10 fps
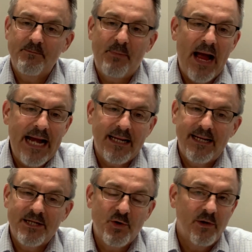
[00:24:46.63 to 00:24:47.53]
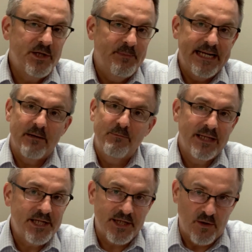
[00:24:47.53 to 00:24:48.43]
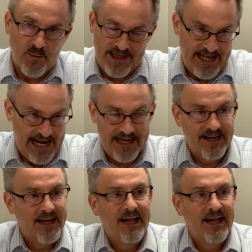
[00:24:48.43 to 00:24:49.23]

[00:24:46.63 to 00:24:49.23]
Pilate is going to be complicit with that.